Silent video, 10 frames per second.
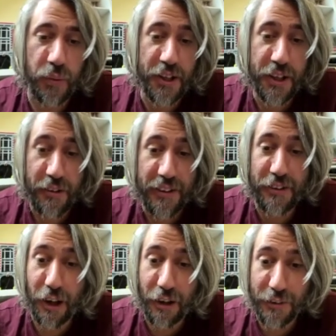you know, there's
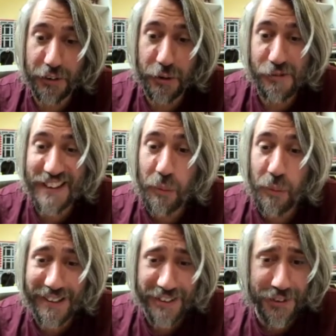a lot of us who are really
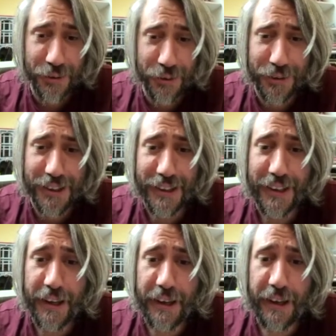willing to talk.
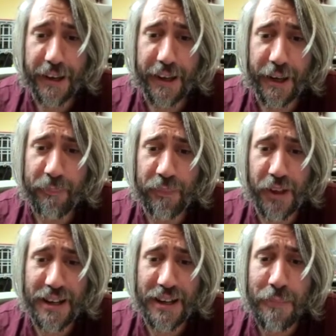Um,
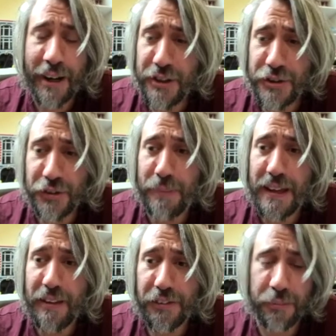and it might just
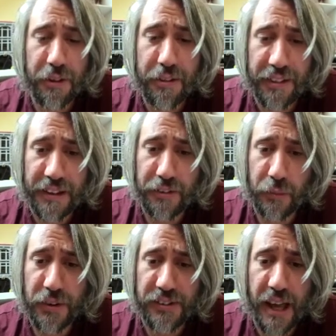be that some of the things that
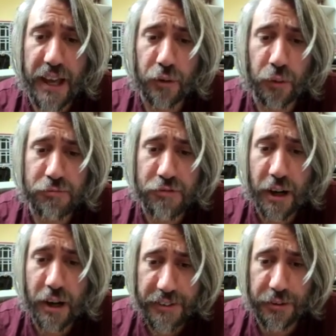we say or
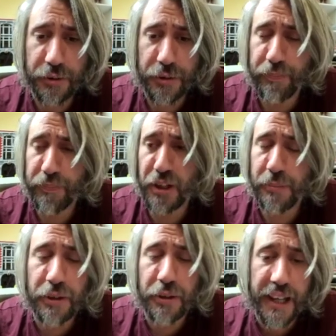write or
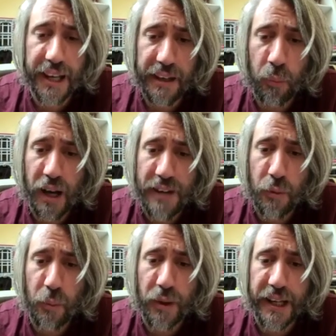communicate in whatever
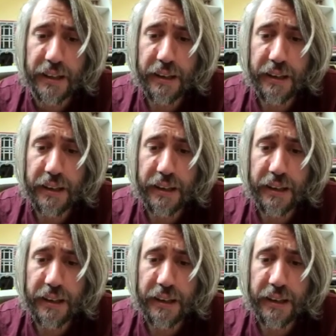way